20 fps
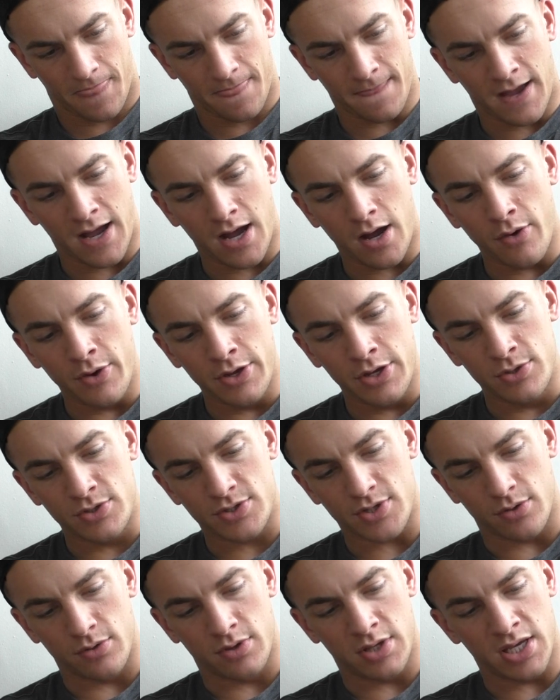How are you
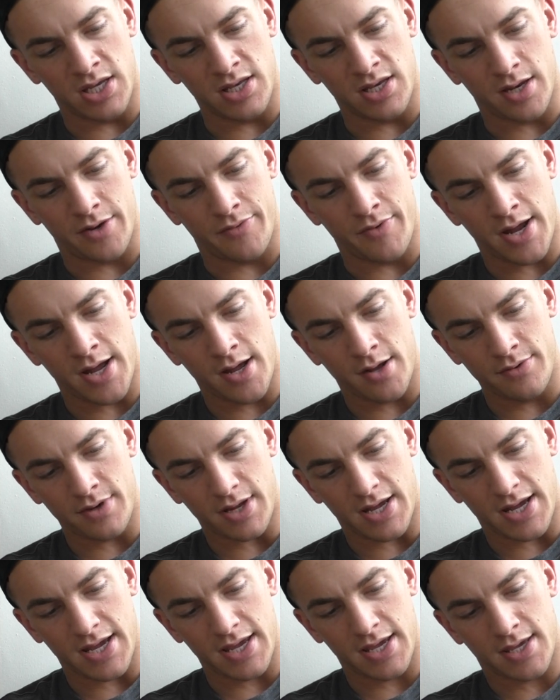so lean year-round?
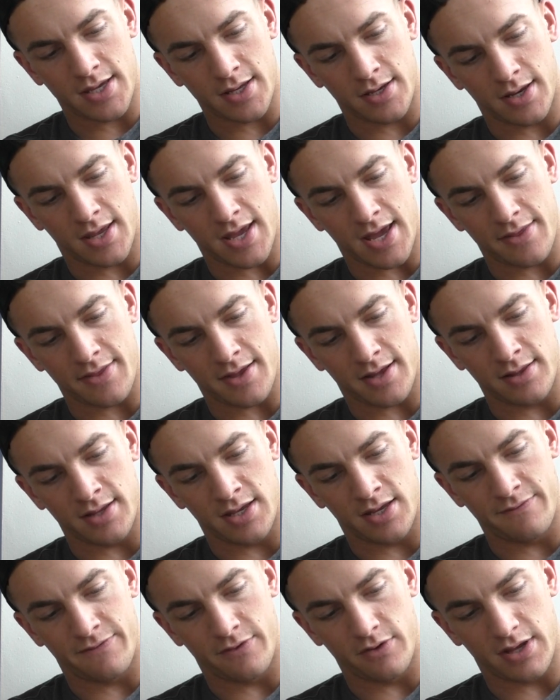I can get that
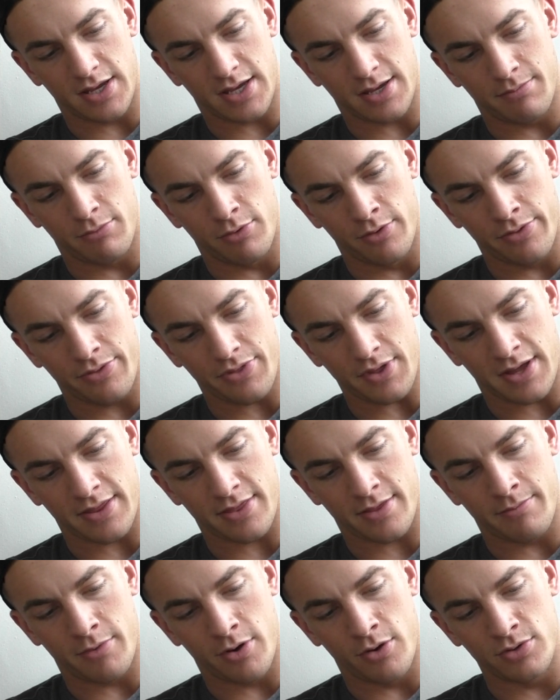lean for like a month at
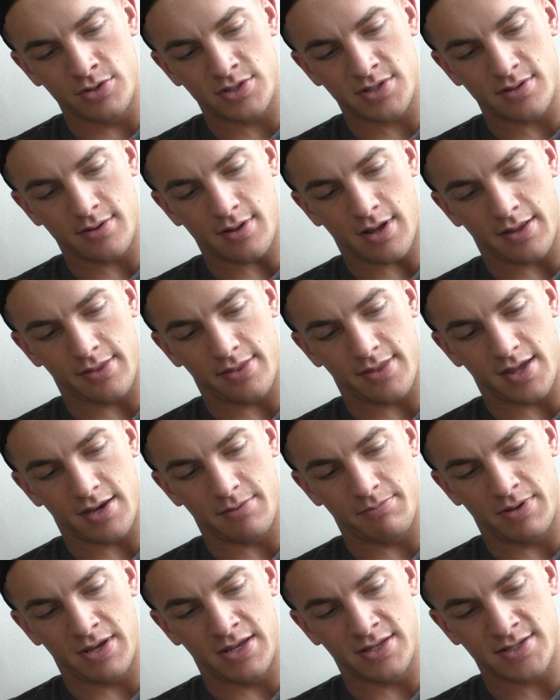the most, and
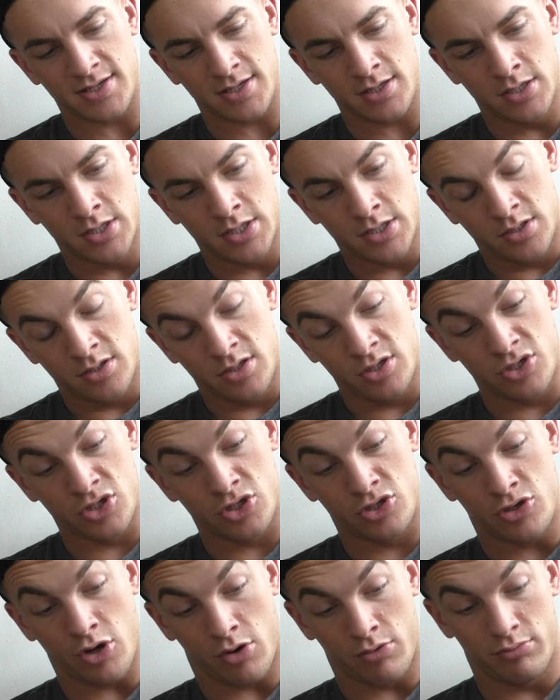then pizza. You
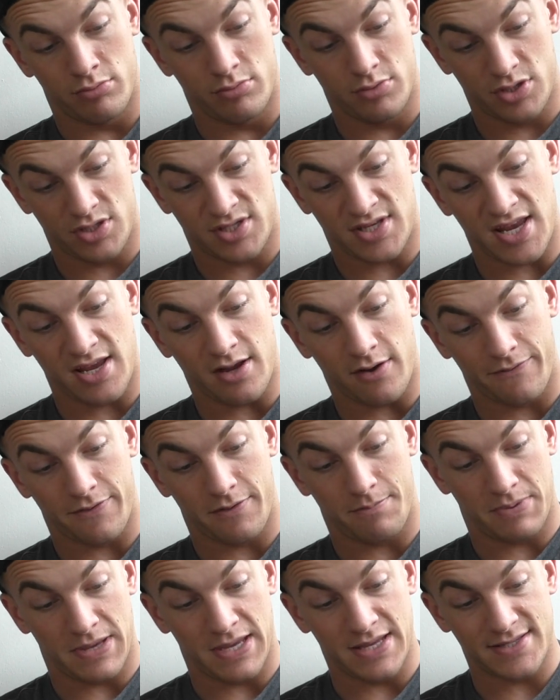just don't, just take off
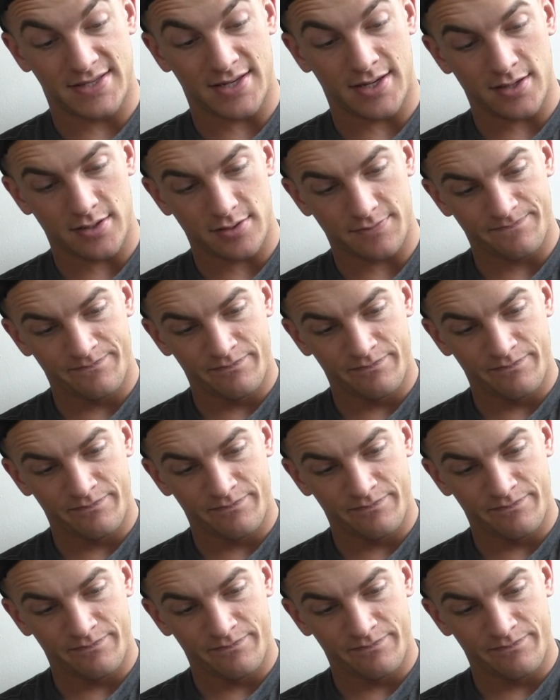the pizza.